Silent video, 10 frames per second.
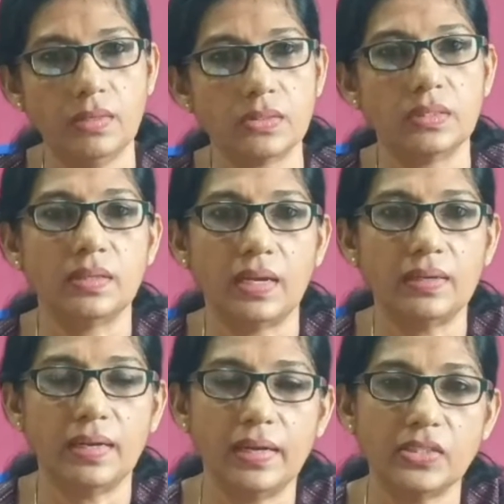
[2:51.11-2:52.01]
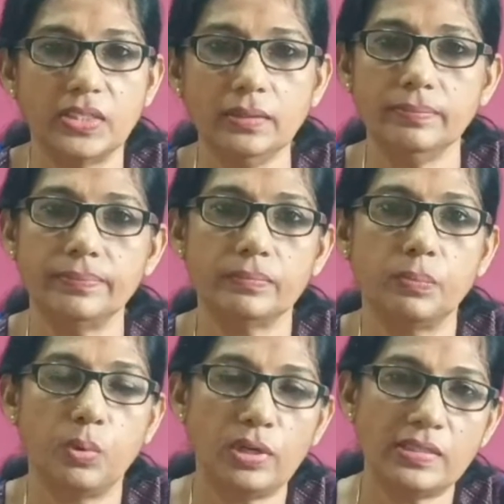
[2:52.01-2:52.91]
So in that condition,
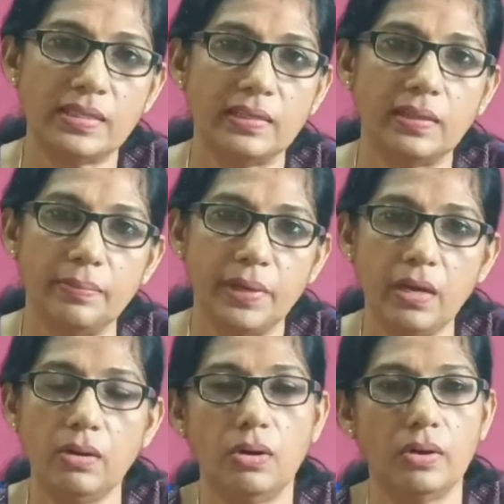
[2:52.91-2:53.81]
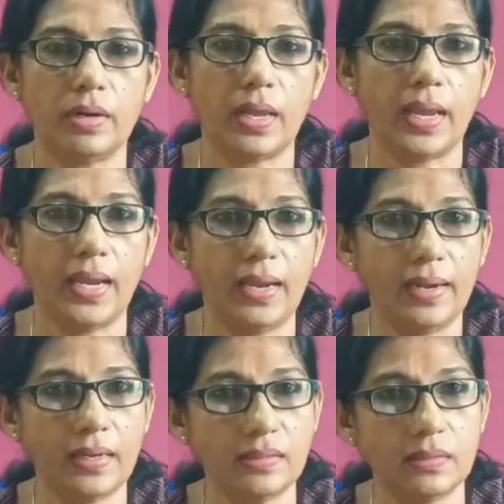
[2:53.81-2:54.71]
polycythemia or
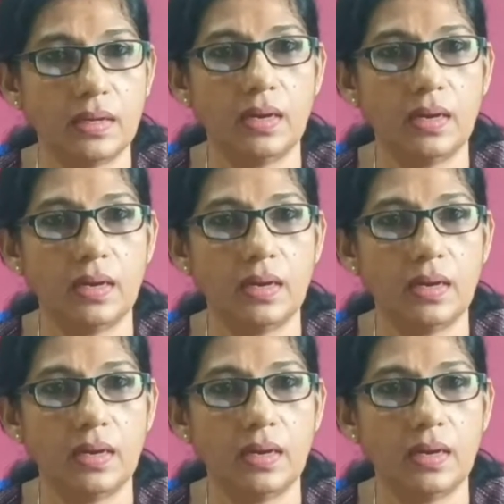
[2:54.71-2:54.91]
increased